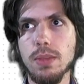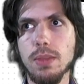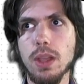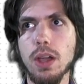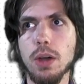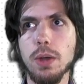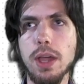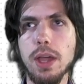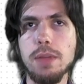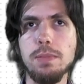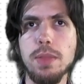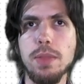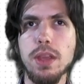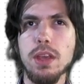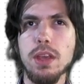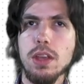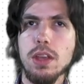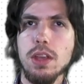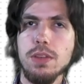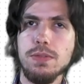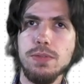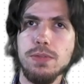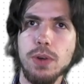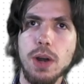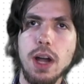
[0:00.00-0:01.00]
Okay,
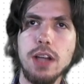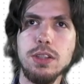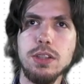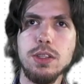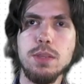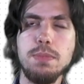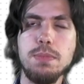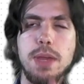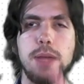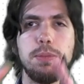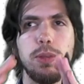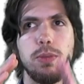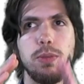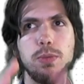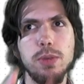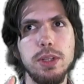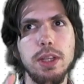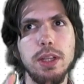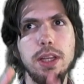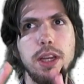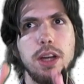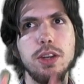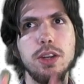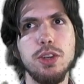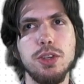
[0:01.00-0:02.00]
for us to be able to
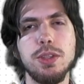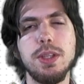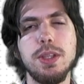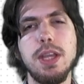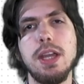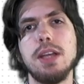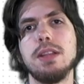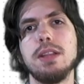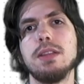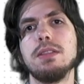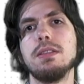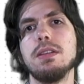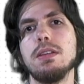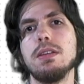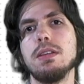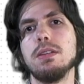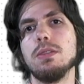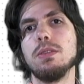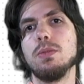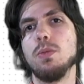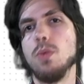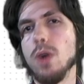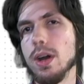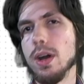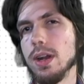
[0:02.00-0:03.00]
really understand
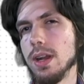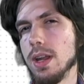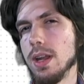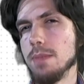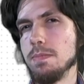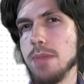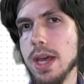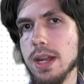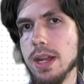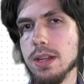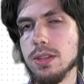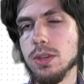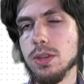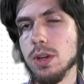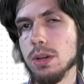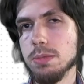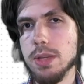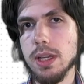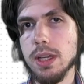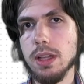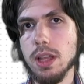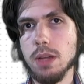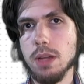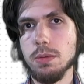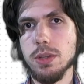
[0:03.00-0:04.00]
what an embedded
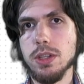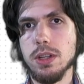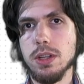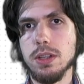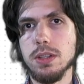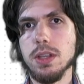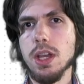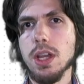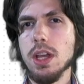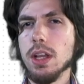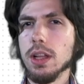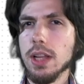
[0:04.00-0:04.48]
scripting language is,